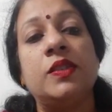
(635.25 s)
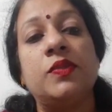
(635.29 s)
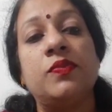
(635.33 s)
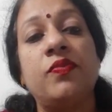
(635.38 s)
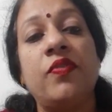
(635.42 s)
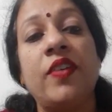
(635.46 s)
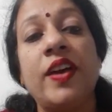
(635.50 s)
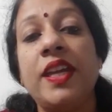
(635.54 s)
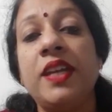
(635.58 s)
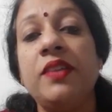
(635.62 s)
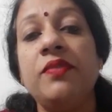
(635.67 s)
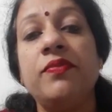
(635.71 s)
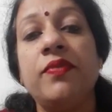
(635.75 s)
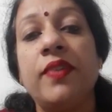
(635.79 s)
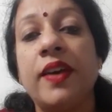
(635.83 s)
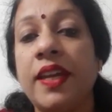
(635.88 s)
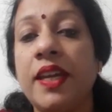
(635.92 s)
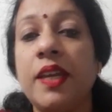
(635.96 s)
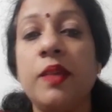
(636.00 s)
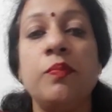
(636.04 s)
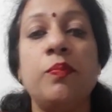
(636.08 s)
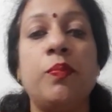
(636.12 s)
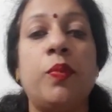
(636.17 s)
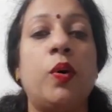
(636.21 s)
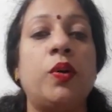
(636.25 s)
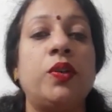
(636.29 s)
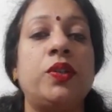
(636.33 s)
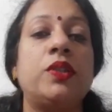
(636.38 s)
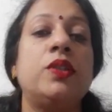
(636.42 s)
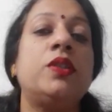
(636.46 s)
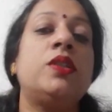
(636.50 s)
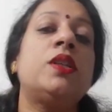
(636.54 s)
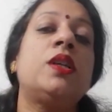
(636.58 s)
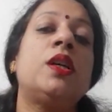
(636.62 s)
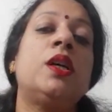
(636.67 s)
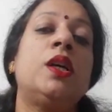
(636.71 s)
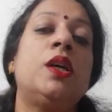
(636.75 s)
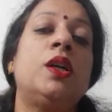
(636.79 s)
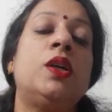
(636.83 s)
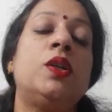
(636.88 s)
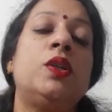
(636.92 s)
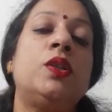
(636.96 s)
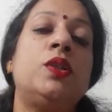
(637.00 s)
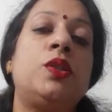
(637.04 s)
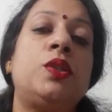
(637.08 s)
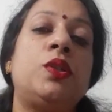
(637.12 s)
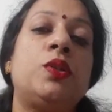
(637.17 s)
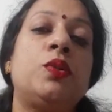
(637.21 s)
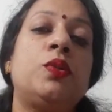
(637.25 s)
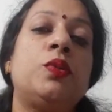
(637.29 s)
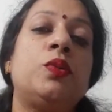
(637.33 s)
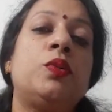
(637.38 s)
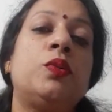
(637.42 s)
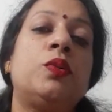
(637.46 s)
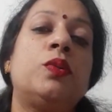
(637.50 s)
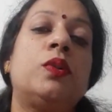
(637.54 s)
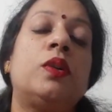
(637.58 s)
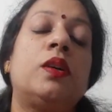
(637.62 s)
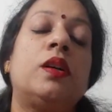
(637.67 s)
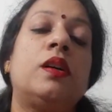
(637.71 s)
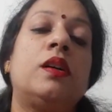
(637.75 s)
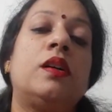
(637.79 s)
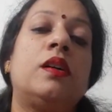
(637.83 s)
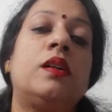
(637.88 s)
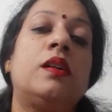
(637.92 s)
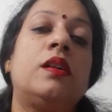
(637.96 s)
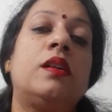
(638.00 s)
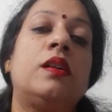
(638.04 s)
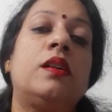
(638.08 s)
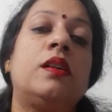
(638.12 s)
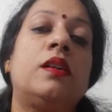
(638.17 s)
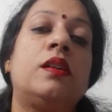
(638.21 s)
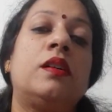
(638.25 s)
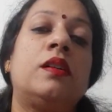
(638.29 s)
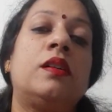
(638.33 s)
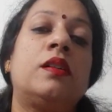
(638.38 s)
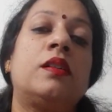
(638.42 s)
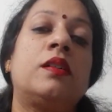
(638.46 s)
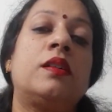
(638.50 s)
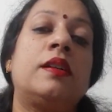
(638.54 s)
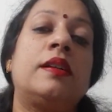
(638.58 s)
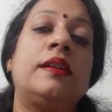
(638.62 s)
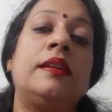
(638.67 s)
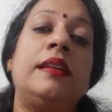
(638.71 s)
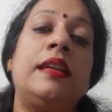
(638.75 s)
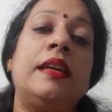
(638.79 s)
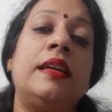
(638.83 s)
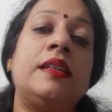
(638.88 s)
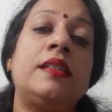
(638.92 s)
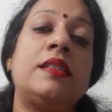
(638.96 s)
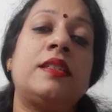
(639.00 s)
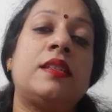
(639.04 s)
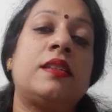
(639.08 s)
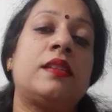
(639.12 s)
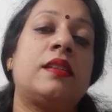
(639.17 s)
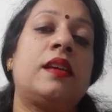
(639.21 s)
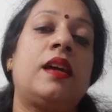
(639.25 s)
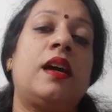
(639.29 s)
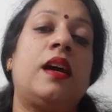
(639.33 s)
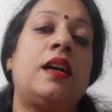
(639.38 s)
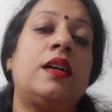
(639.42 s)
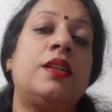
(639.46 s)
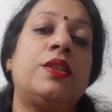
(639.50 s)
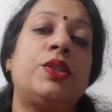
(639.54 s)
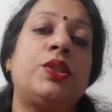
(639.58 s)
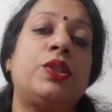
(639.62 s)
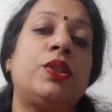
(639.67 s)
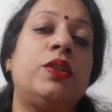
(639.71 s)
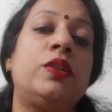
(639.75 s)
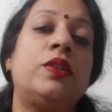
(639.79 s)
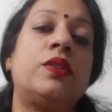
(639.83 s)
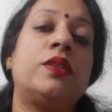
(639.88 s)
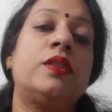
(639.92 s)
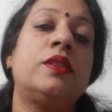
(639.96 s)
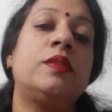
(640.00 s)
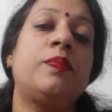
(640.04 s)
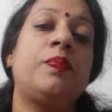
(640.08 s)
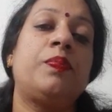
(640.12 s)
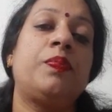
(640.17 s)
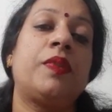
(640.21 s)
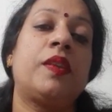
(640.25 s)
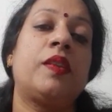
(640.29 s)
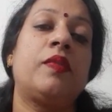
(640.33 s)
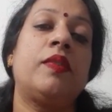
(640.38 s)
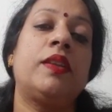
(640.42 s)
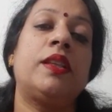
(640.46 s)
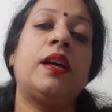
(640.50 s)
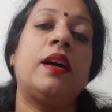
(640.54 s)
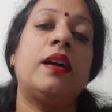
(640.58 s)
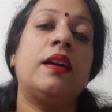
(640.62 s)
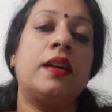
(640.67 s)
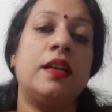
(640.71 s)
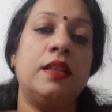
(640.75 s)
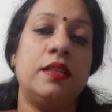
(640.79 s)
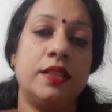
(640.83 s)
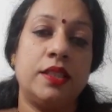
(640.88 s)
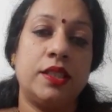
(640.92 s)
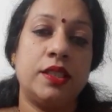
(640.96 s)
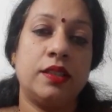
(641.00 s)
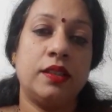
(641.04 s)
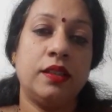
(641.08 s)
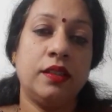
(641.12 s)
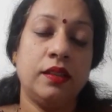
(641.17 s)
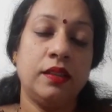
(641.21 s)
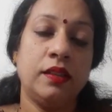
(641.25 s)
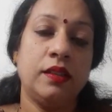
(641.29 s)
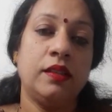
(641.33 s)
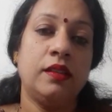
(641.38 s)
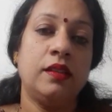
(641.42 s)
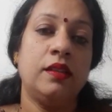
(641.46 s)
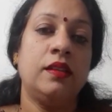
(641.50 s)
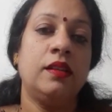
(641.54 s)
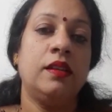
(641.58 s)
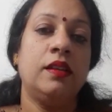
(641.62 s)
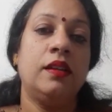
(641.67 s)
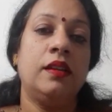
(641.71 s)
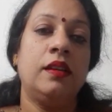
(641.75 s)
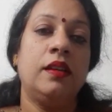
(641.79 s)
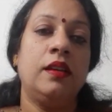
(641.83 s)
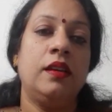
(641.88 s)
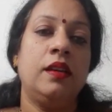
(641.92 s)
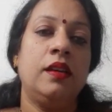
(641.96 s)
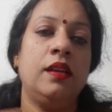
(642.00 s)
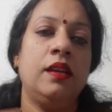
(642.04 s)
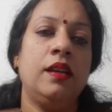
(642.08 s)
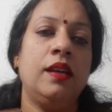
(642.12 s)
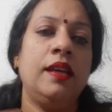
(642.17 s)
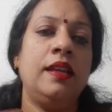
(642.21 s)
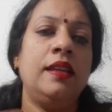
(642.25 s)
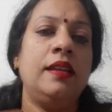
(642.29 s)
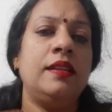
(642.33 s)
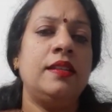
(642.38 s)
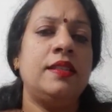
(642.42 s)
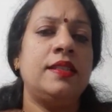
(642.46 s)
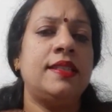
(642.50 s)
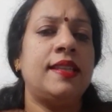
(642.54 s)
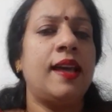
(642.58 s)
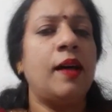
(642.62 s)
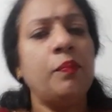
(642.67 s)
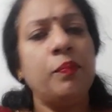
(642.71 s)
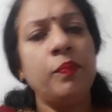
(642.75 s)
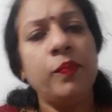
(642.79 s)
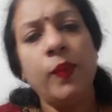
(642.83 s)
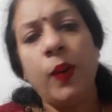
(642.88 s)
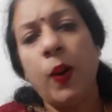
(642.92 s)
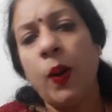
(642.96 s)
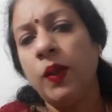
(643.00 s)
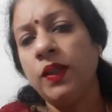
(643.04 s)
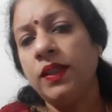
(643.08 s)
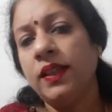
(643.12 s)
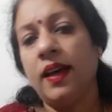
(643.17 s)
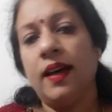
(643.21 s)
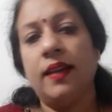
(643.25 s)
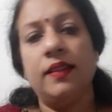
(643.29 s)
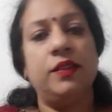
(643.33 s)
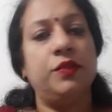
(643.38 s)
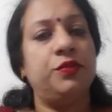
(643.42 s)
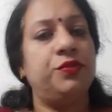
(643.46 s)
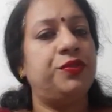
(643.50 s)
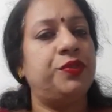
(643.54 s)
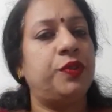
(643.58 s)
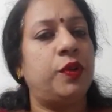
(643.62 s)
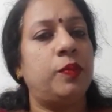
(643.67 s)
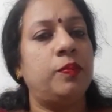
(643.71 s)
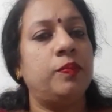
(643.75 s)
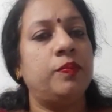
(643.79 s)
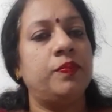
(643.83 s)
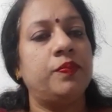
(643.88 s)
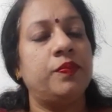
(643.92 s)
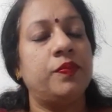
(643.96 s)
very, very important to connect our children with our culture in some or the other form.